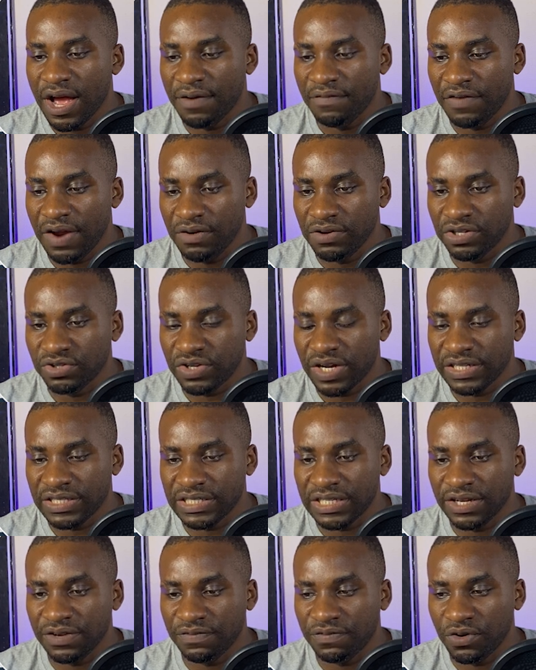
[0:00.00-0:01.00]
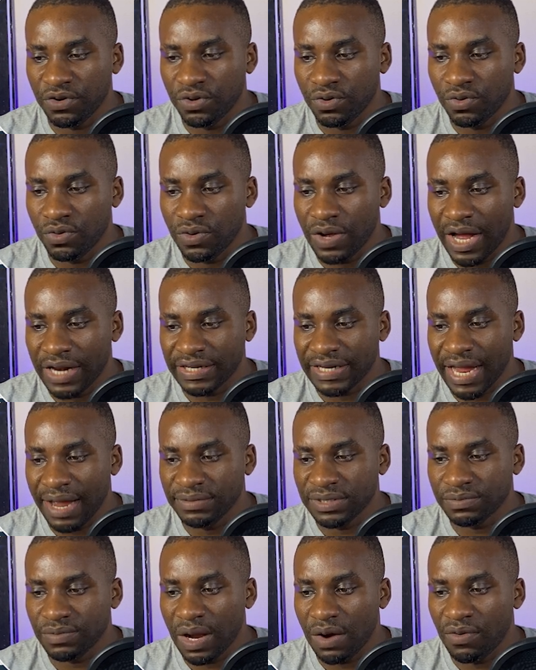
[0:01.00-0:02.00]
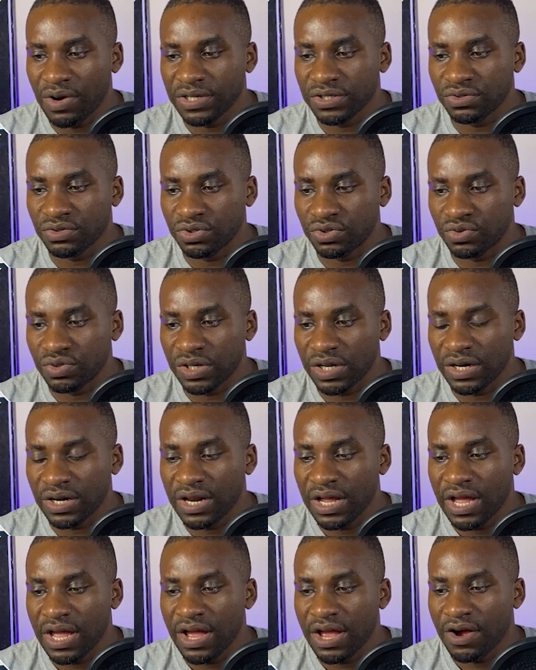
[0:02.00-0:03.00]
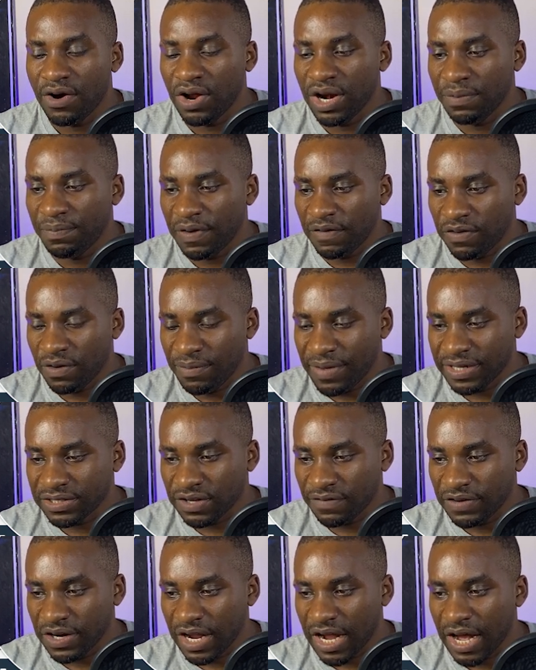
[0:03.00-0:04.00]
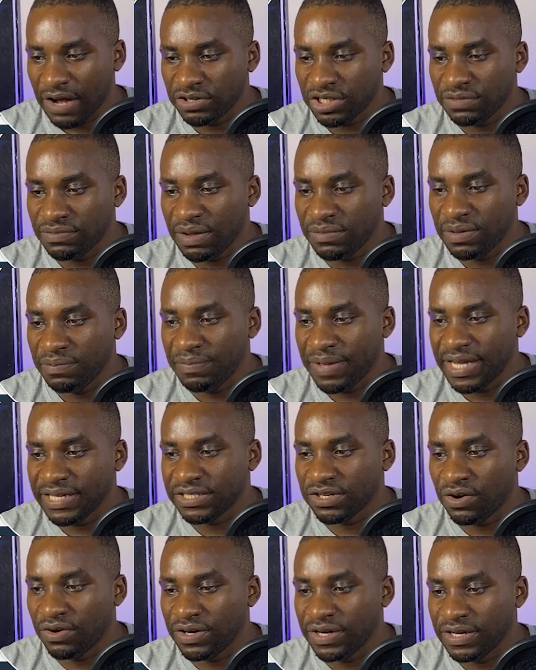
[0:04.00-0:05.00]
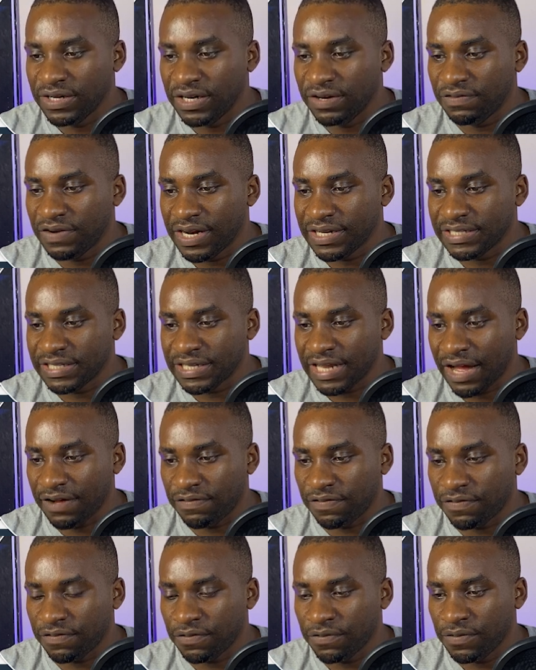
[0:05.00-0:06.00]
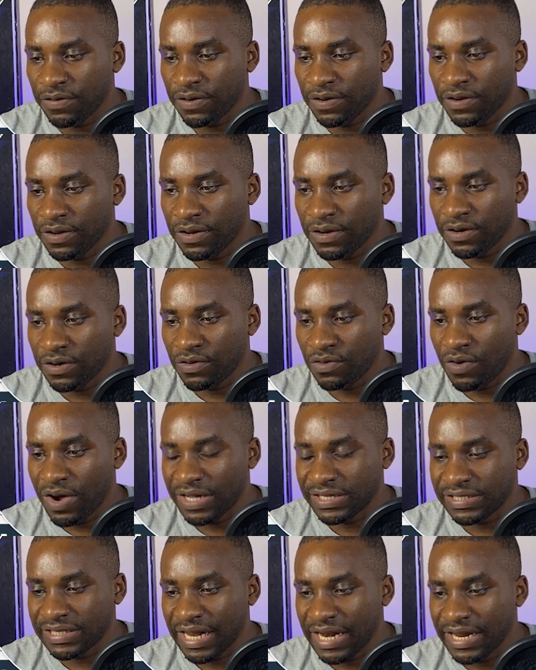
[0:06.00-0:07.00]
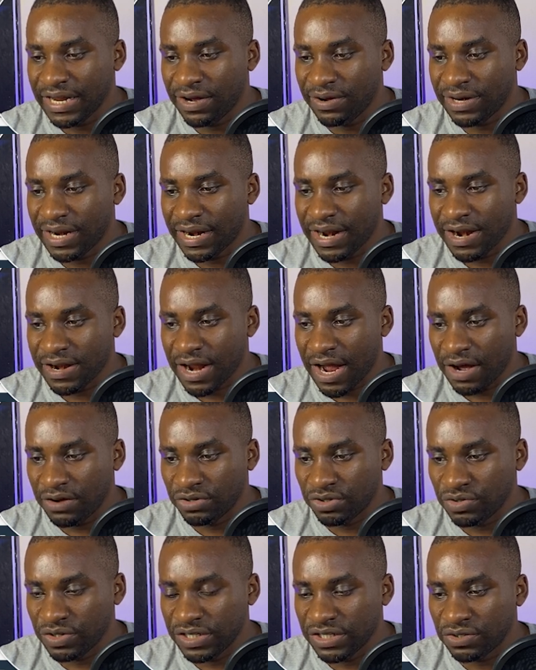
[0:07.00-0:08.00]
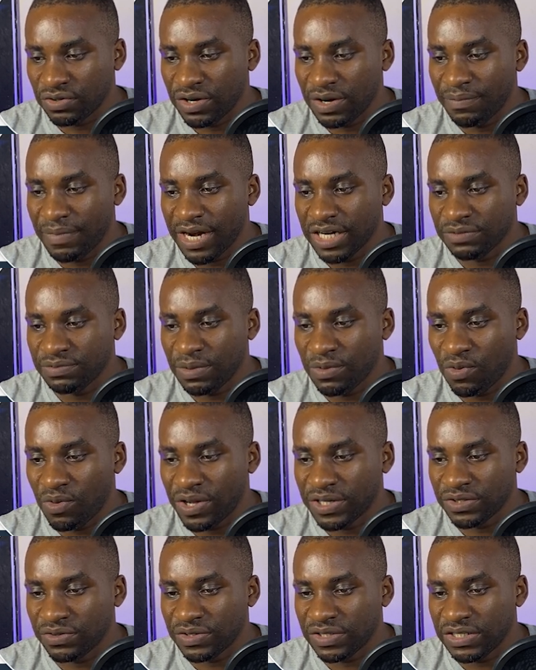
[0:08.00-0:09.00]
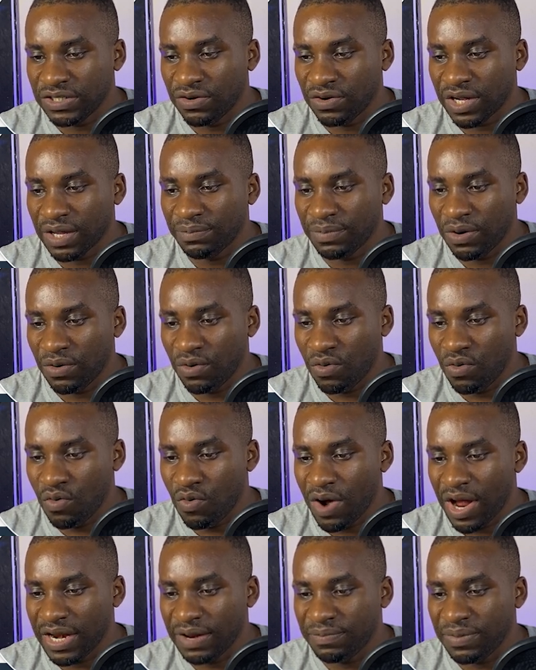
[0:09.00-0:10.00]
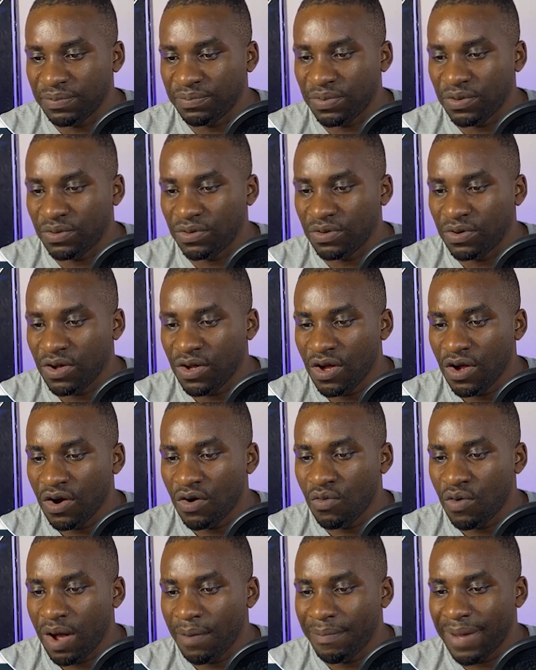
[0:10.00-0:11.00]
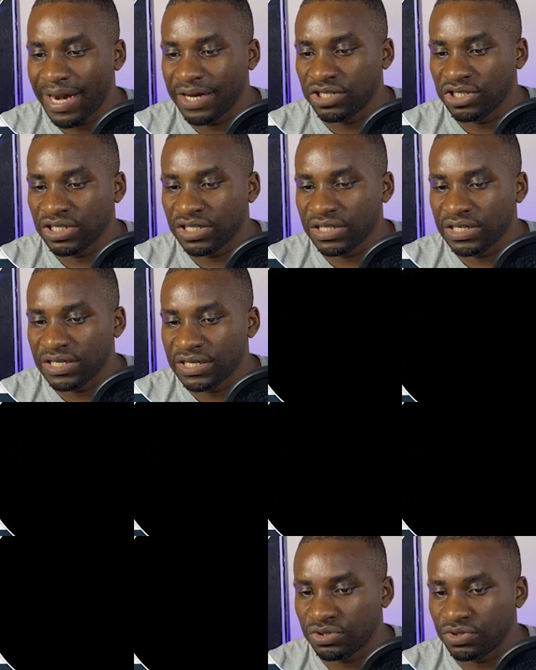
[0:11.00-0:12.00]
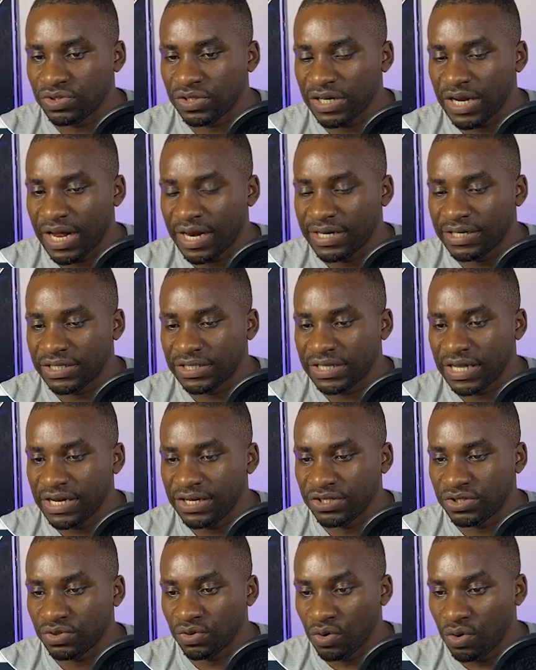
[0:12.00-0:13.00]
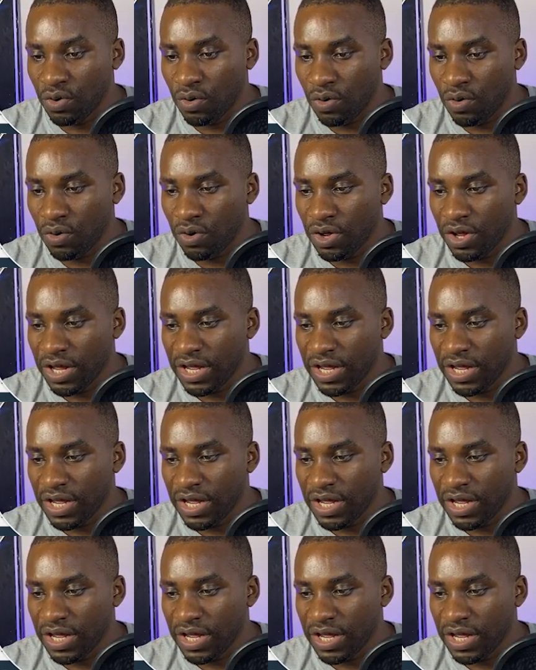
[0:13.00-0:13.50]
very interesting for you. At times, you might want to drill on the performance of the country, maybe based on the different staff who are selling under that country. So the management will want to see, okay, but who are the people who are managing this country and the sale is so low?